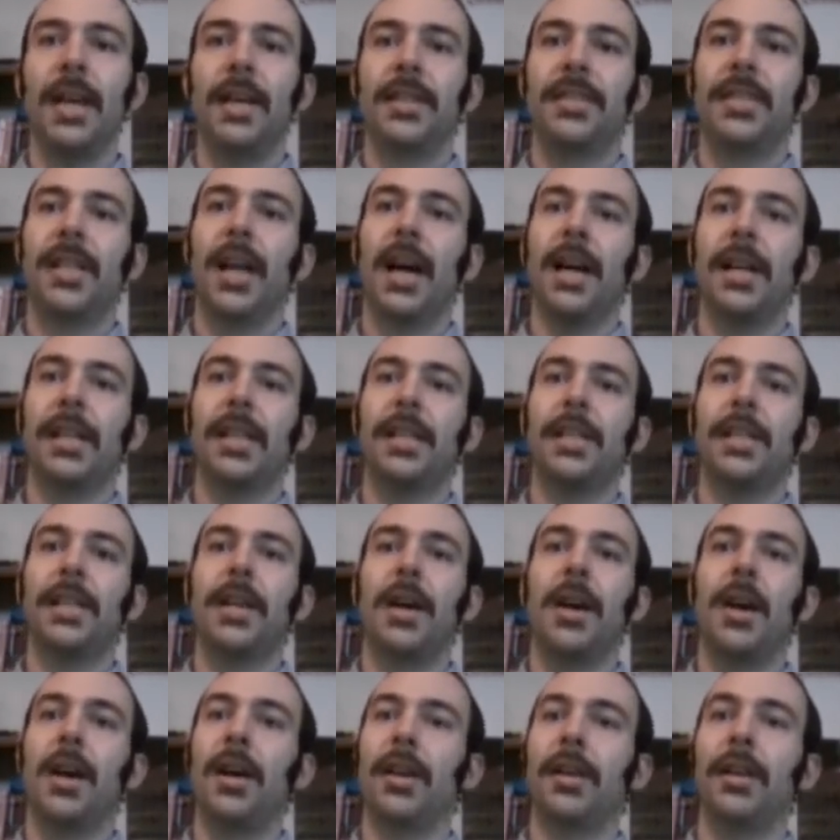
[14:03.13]
Skottie
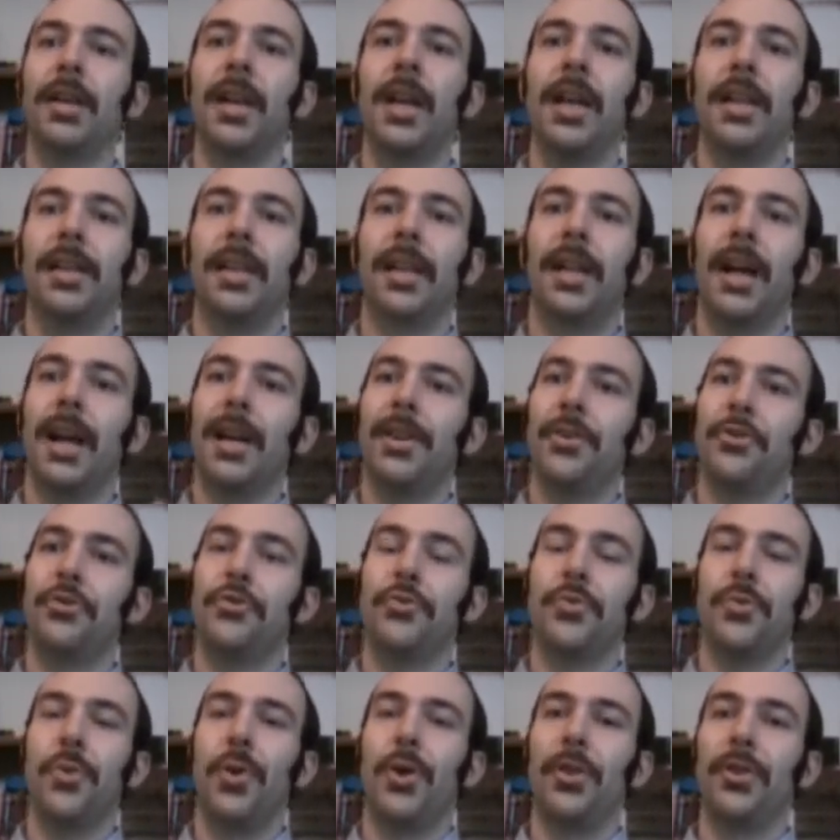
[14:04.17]
Young, the guy who
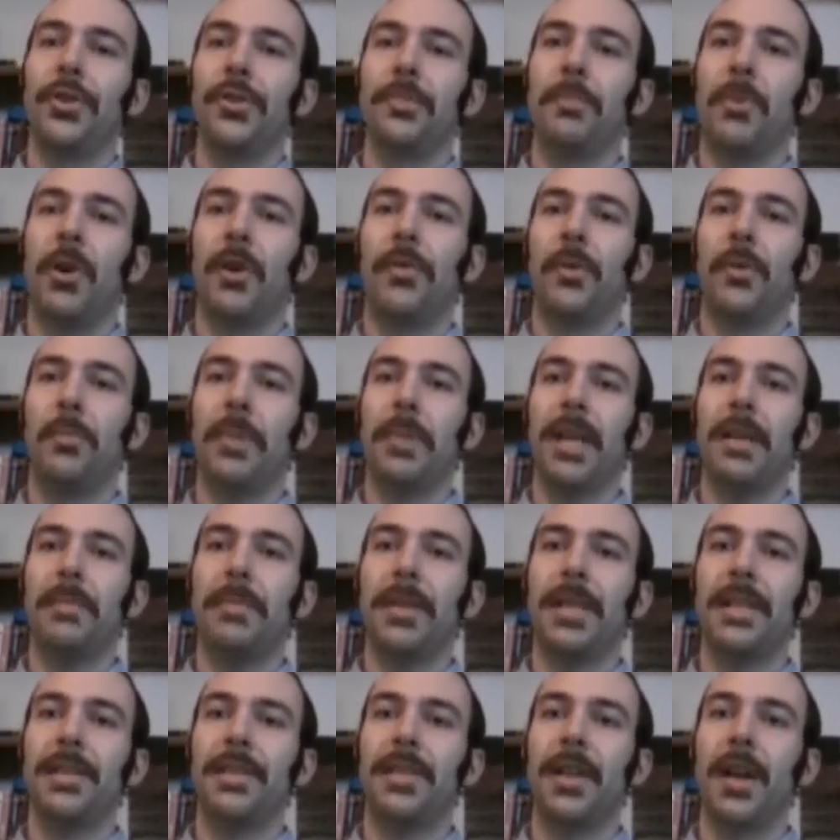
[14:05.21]
drew all those Marvel
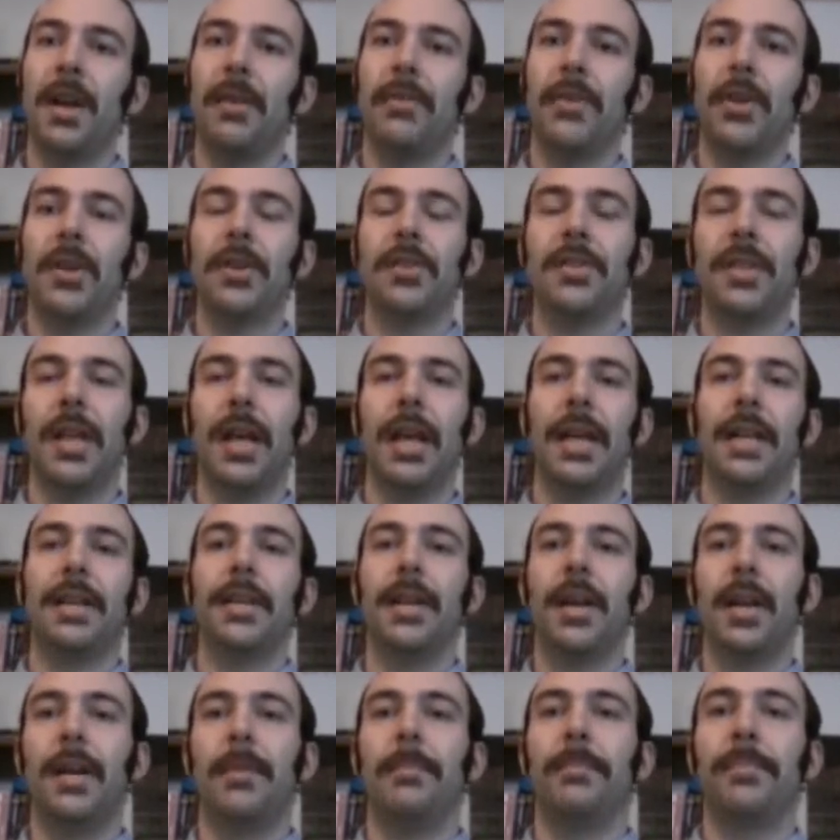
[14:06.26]
Babies covers and
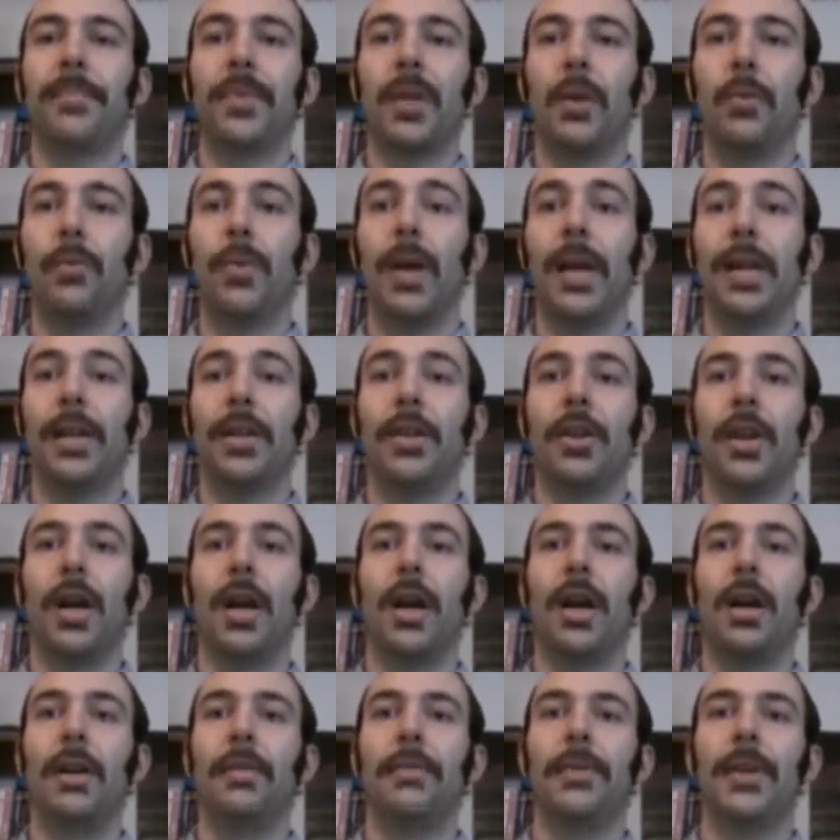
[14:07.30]
um, writer
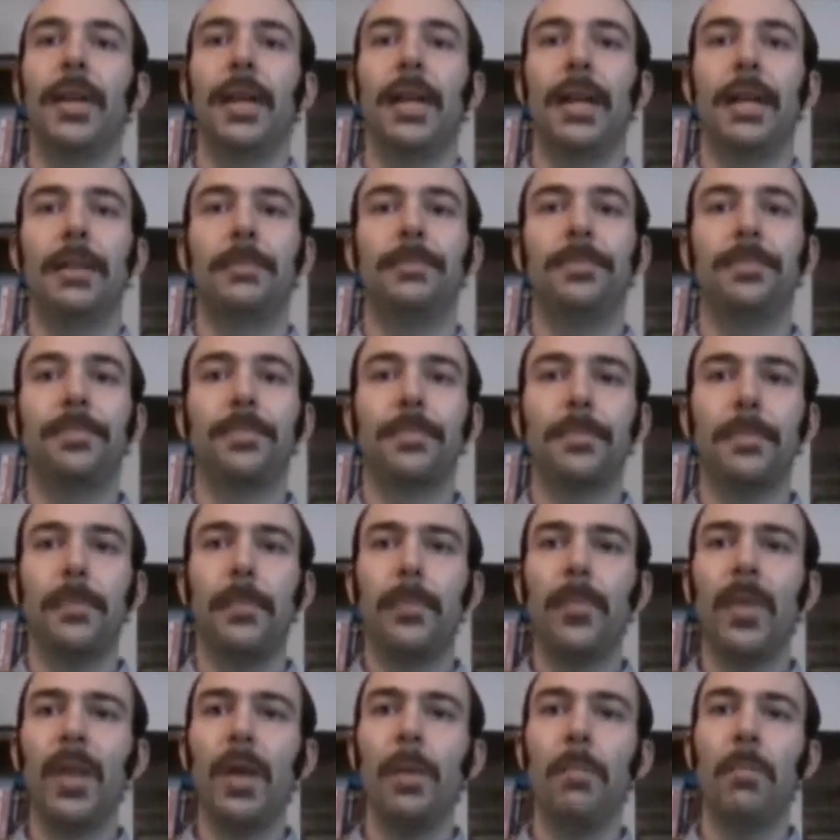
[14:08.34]
of uh,
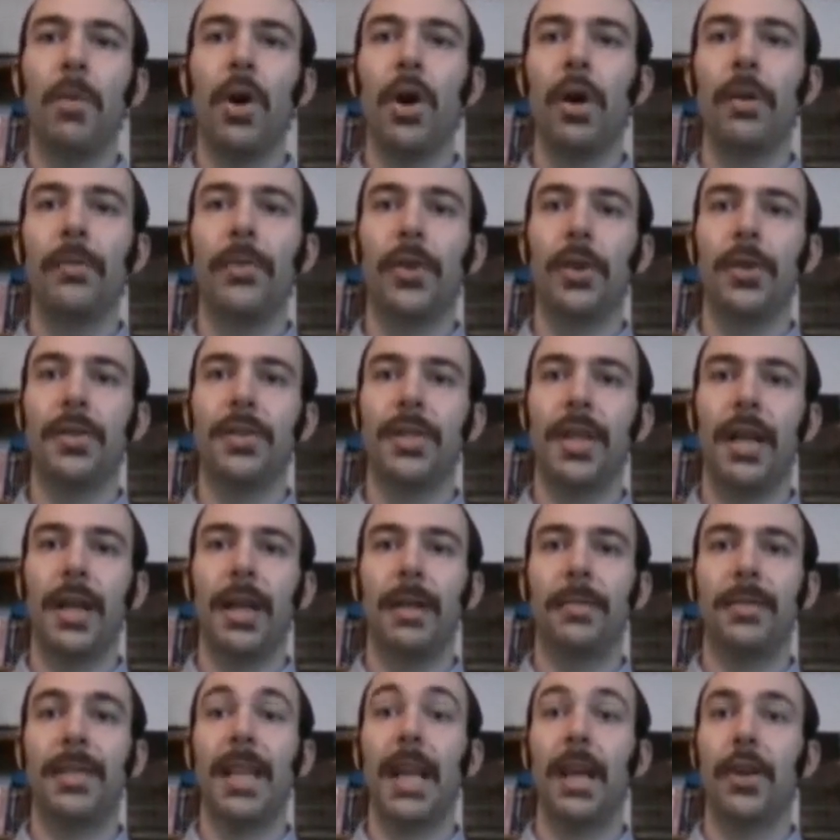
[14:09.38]
Marvel's
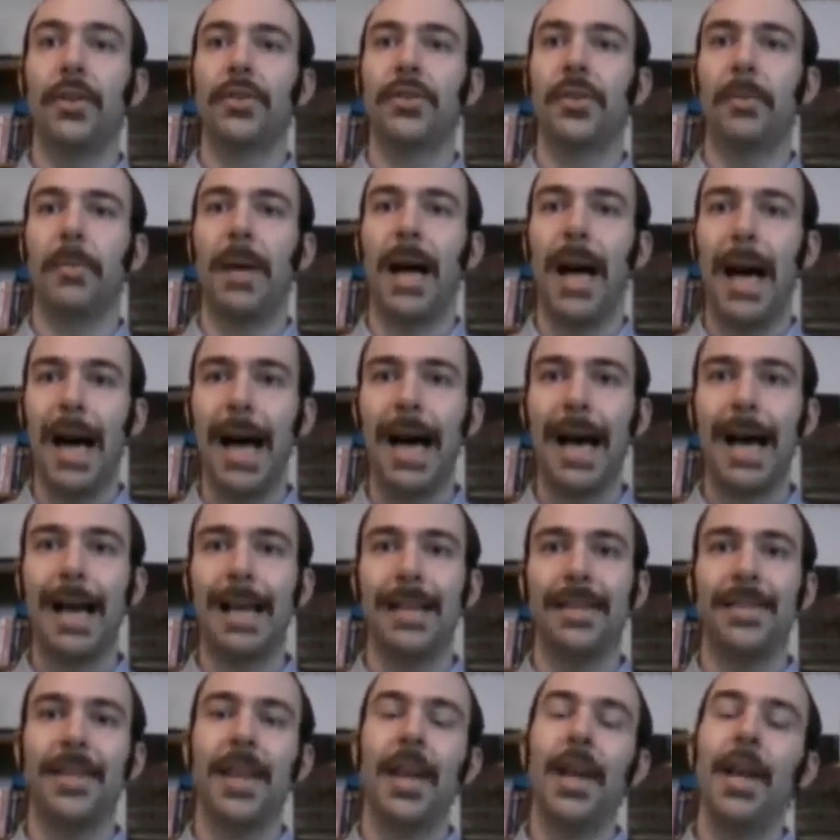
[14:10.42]
uh, Tales from
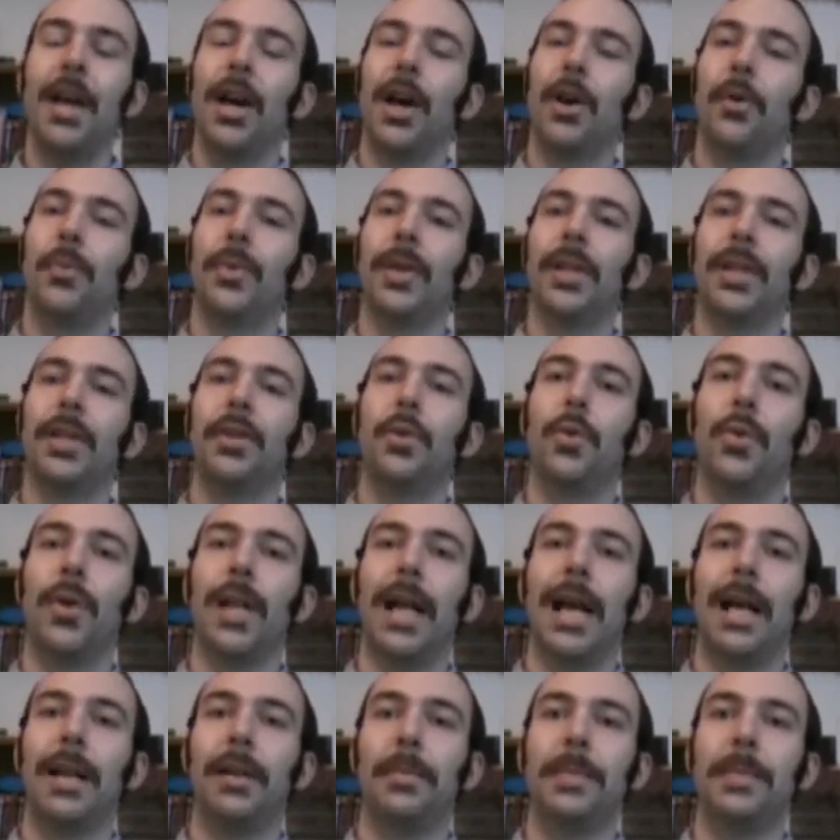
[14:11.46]
Oz, a really cool
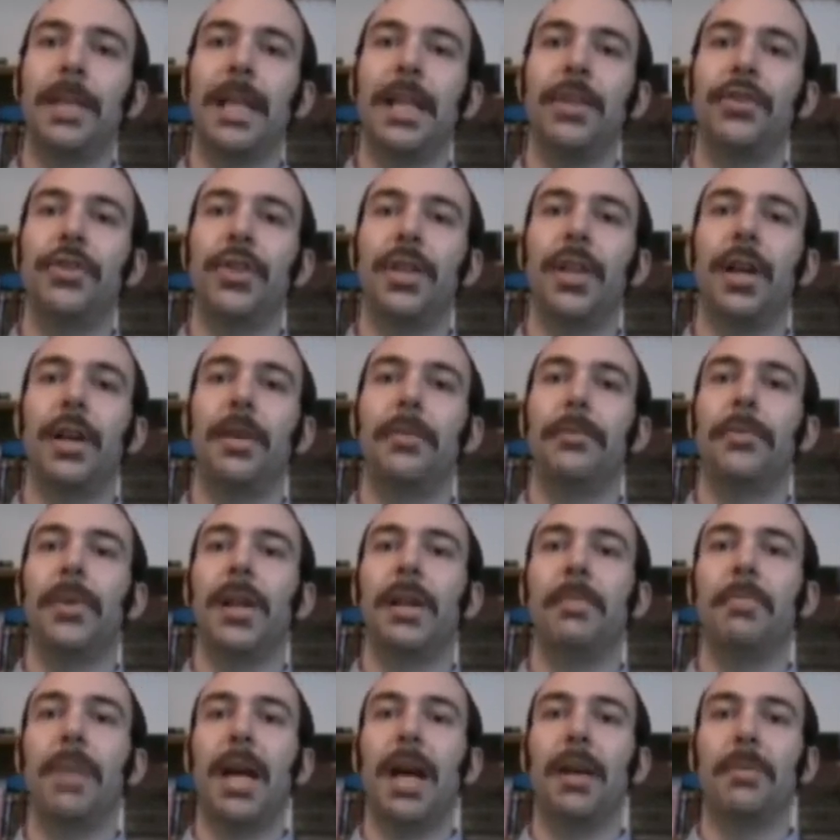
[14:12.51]
adaptation of
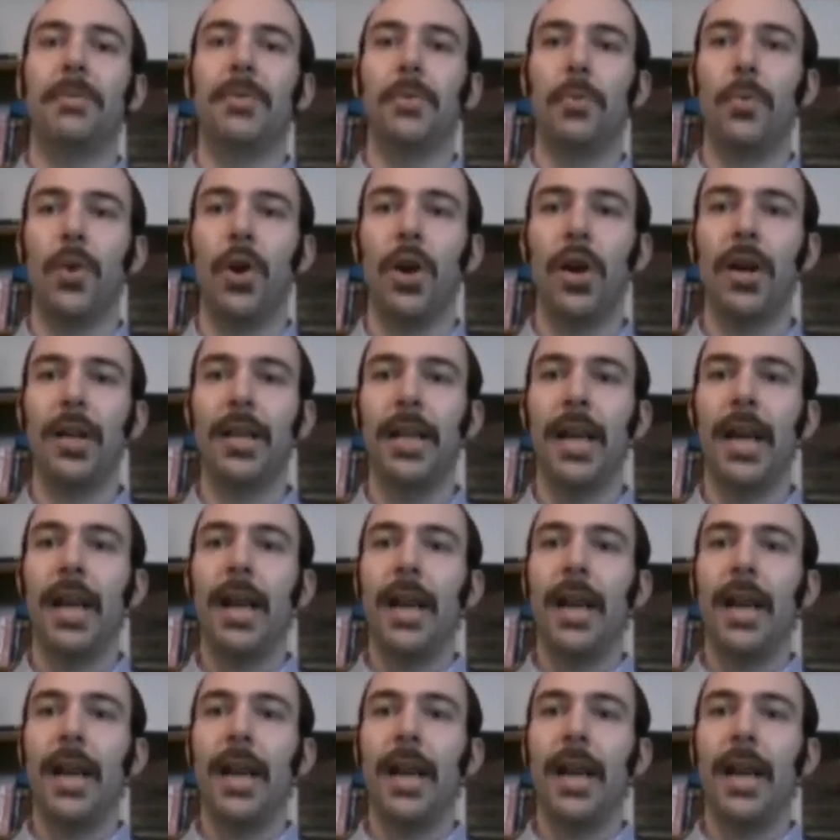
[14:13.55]
Frank Baum's work